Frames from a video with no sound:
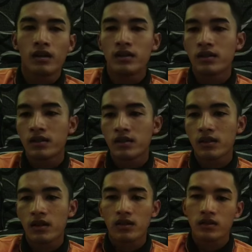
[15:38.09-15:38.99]

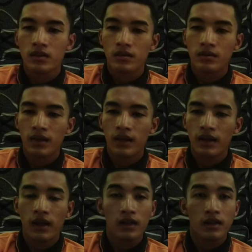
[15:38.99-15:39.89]
This awesome
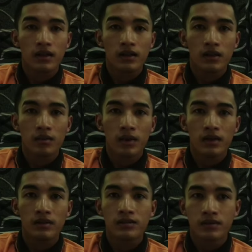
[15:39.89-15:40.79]
and highly
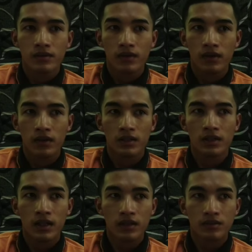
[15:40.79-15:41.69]
recommend for
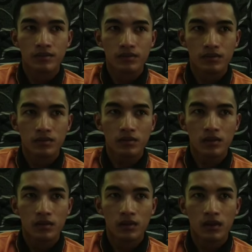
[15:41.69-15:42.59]
Lisa
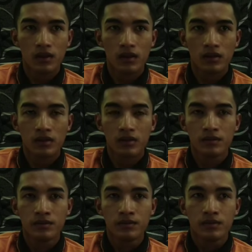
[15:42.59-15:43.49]
because
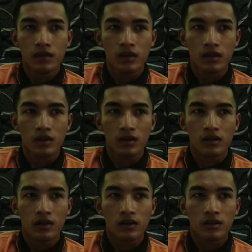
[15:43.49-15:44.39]

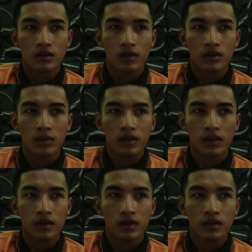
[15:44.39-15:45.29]
this
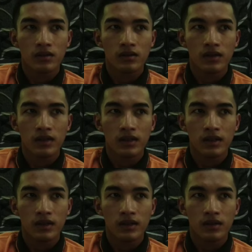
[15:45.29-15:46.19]
speaker is
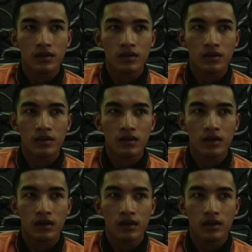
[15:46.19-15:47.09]
really
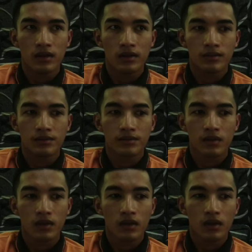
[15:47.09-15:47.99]

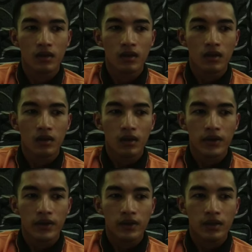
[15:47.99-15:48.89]

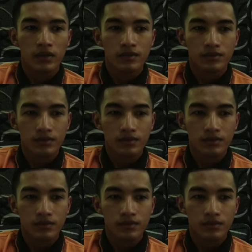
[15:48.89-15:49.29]
what you call,